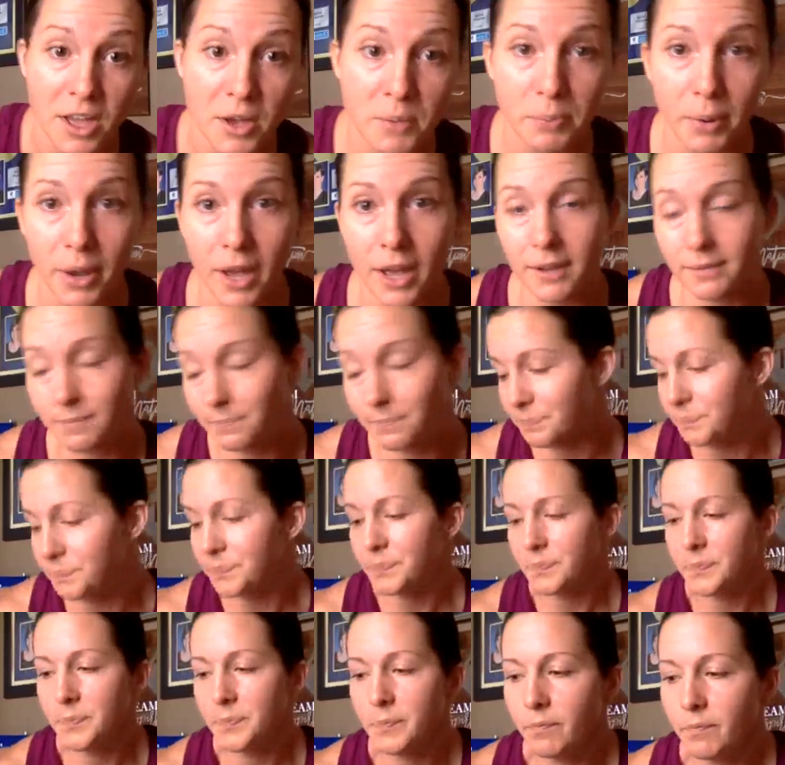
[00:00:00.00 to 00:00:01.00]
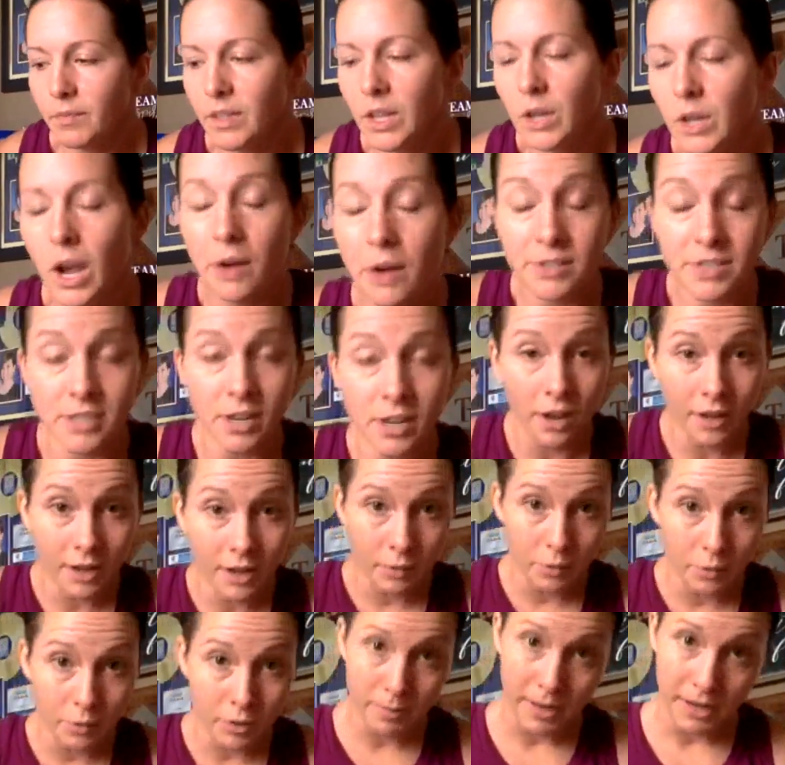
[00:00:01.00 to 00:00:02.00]
But I was talking
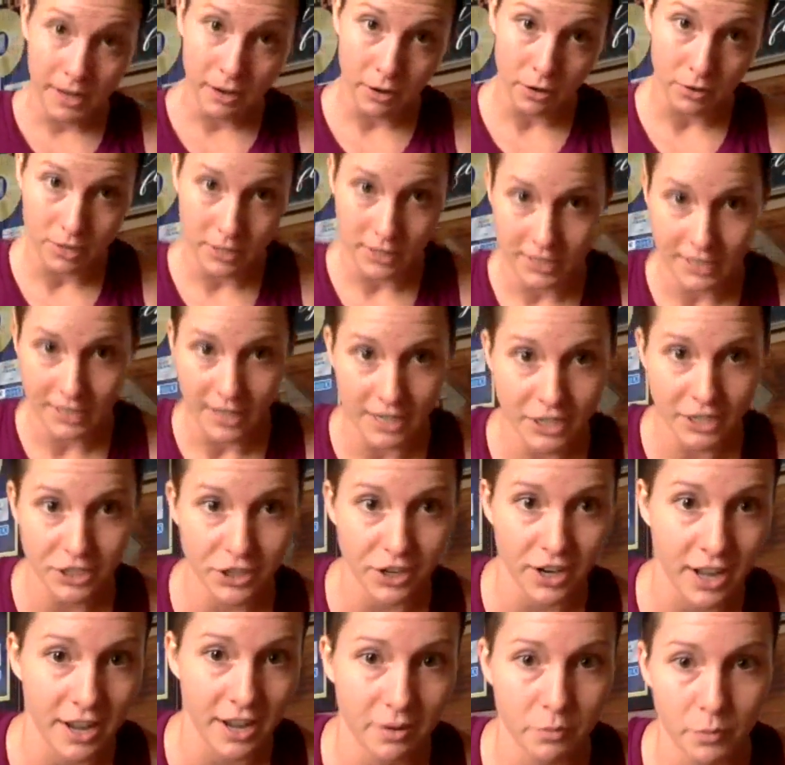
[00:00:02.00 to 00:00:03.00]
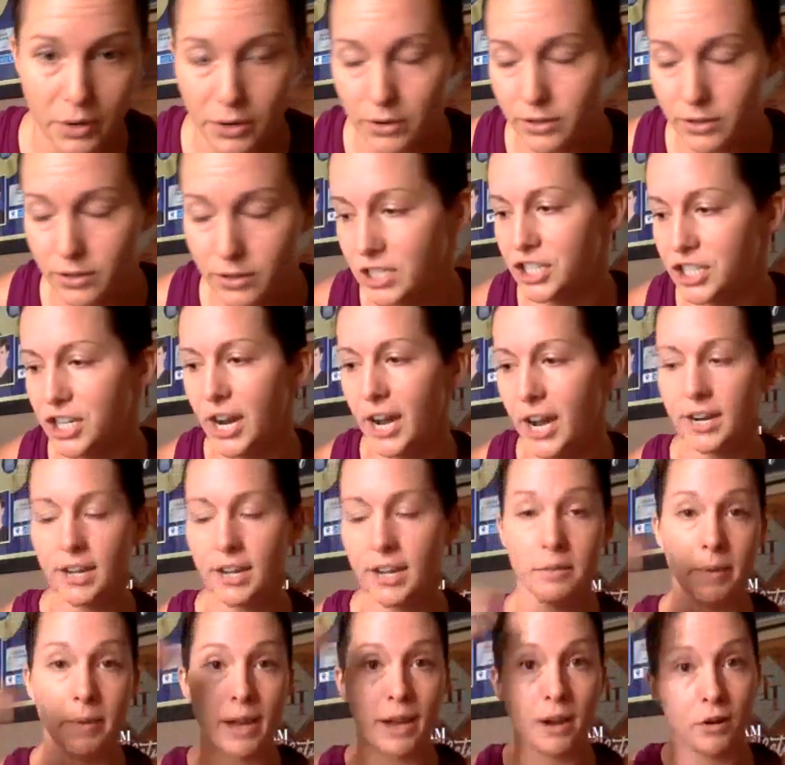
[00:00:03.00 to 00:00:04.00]
with my coaches yesterday, and we were just
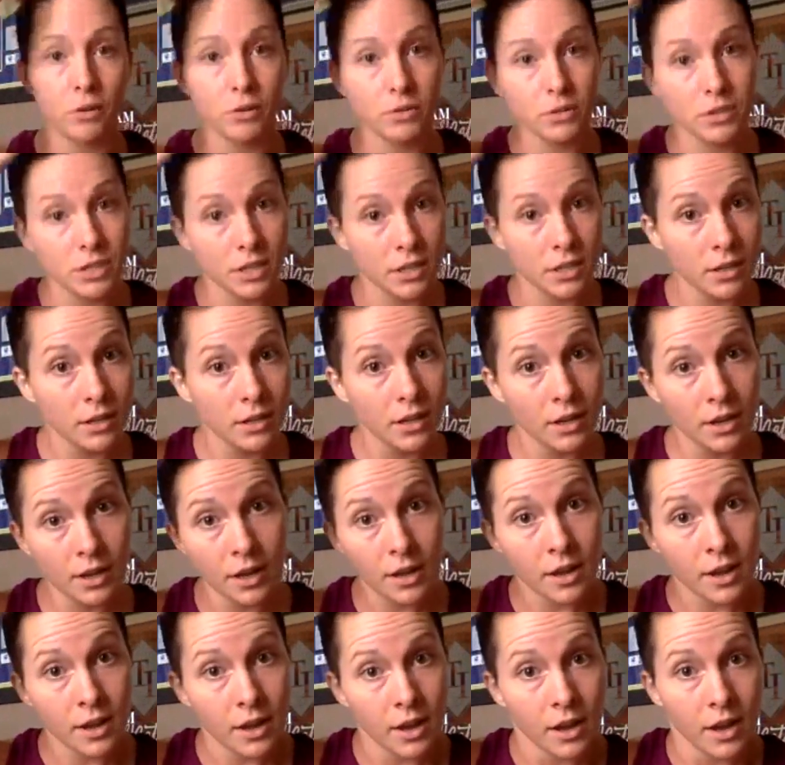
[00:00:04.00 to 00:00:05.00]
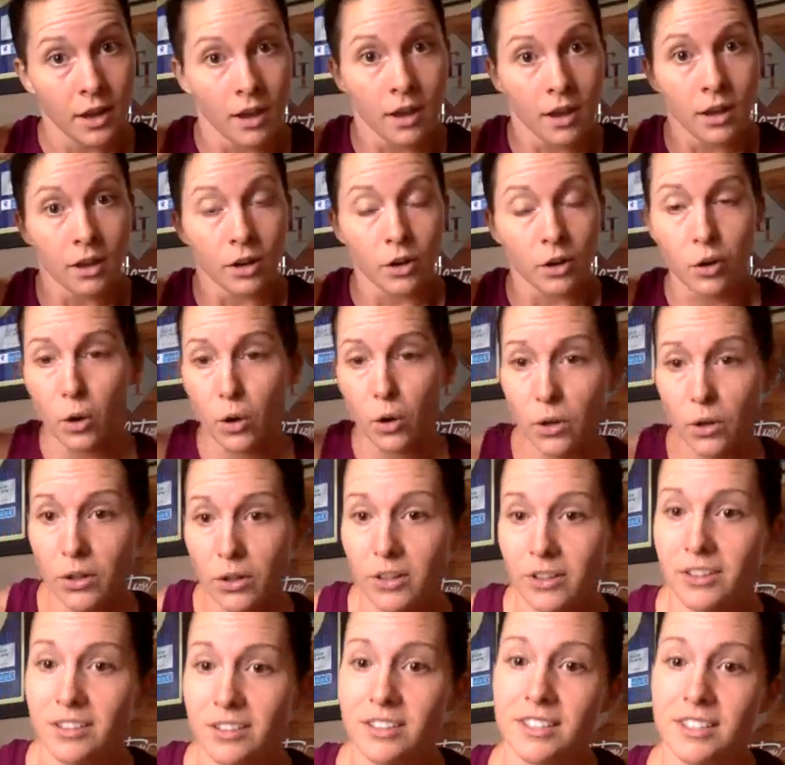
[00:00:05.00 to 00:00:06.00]
chatting about
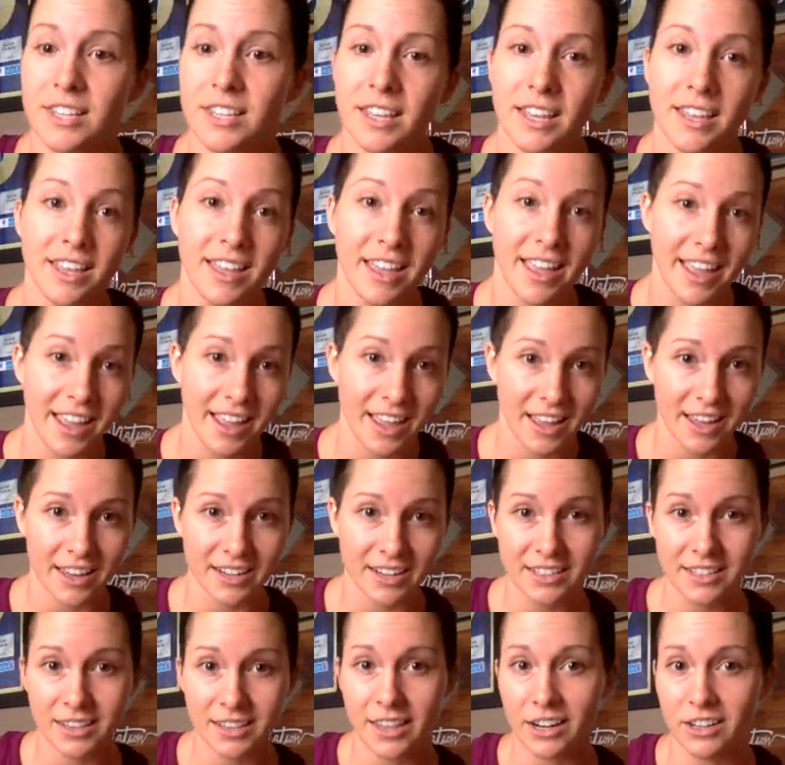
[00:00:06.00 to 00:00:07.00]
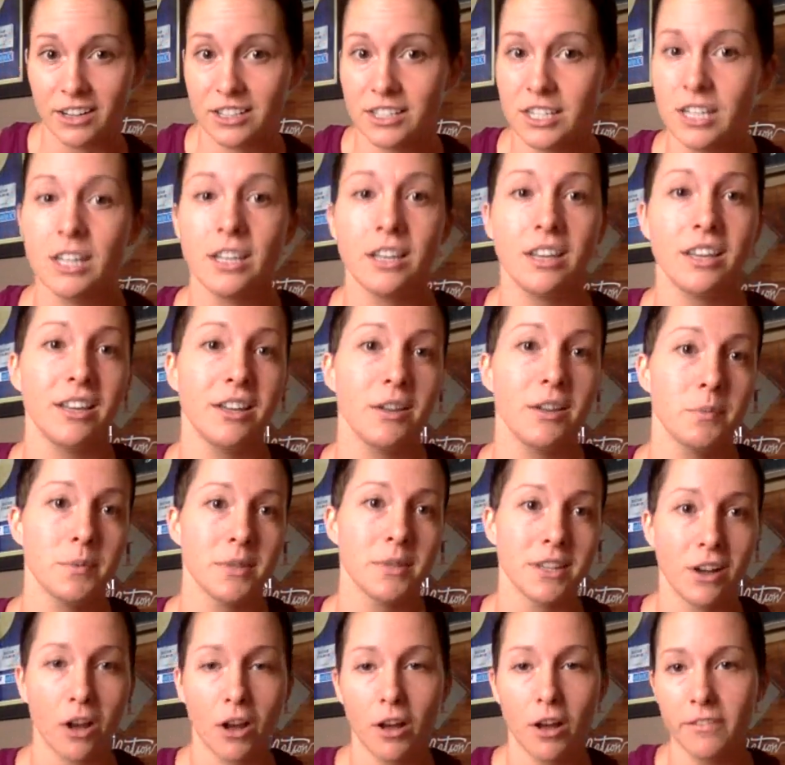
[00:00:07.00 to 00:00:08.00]
goals and their teams
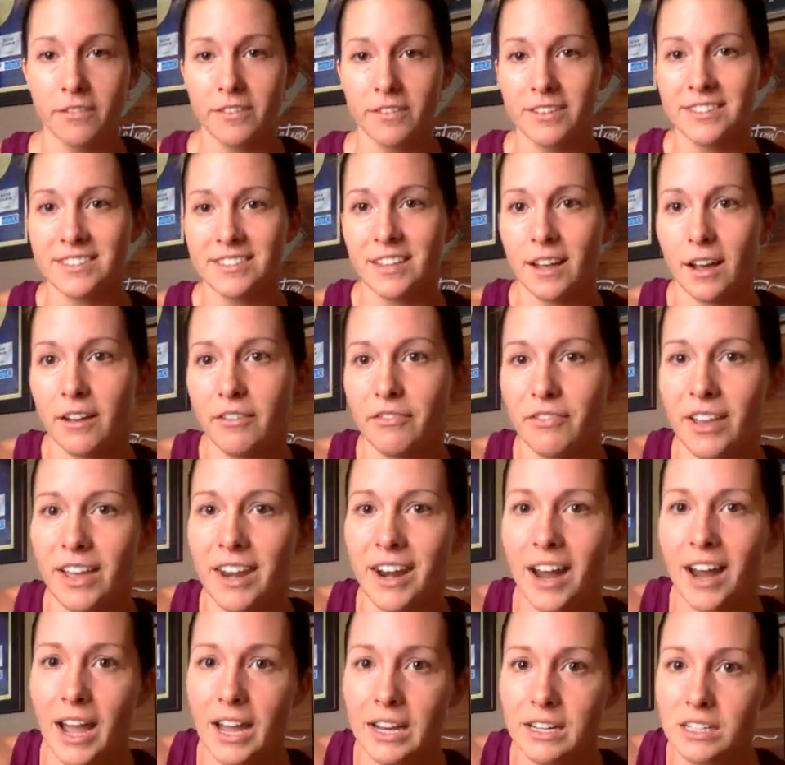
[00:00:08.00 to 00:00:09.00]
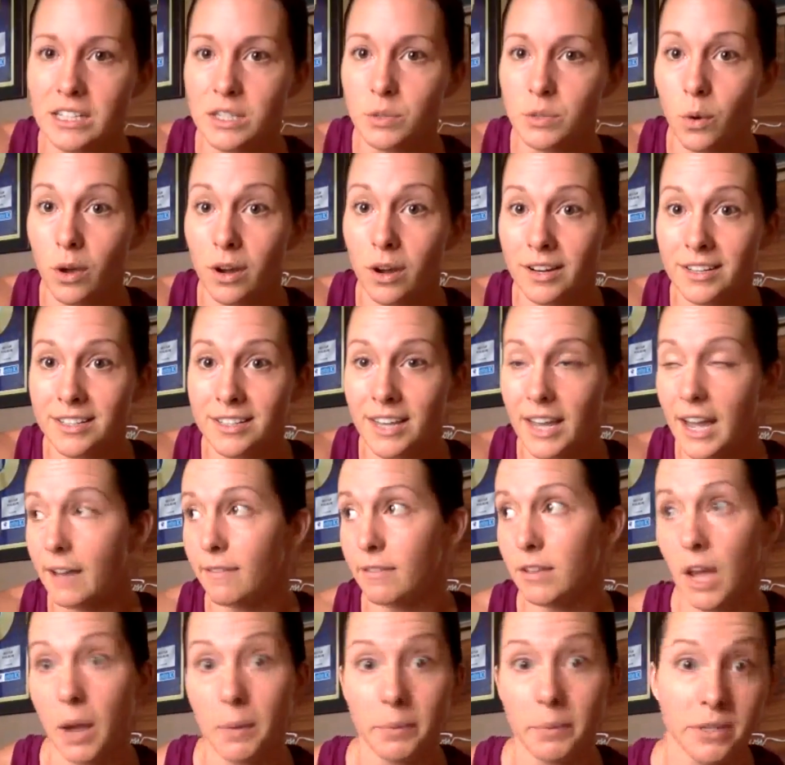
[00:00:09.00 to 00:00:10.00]
and all this stuff, and I just wanted to
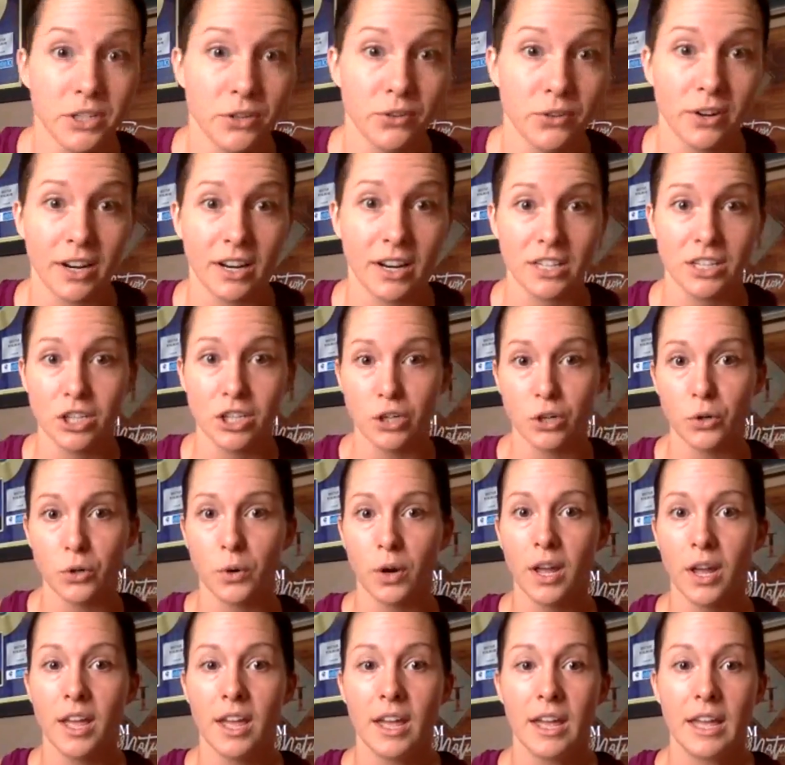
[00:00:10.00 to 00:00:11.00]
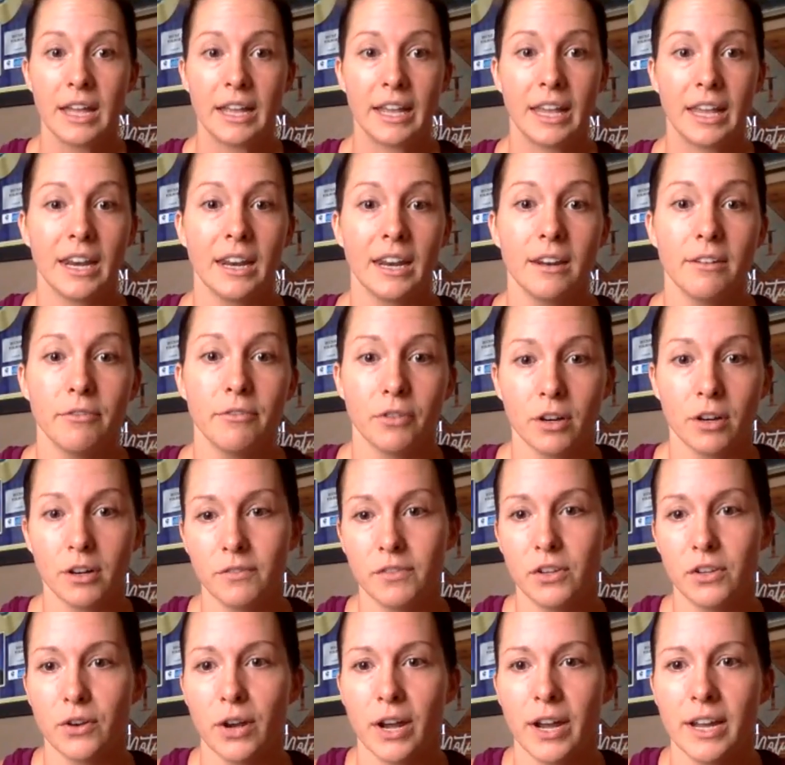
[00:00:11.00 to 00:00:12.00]
have the opportunity to get in front of
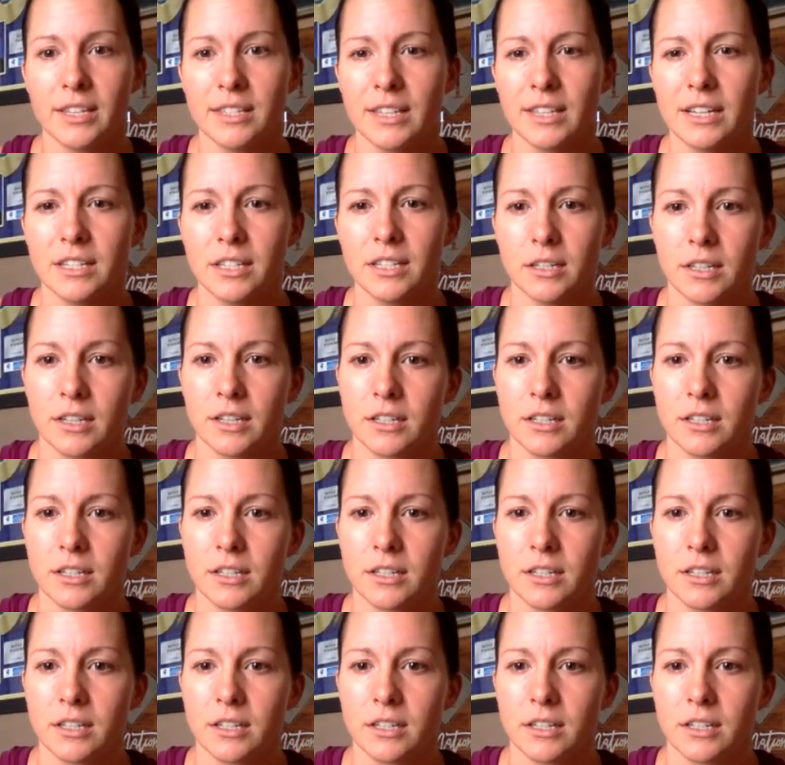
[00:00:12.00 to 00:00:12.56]
you guys, and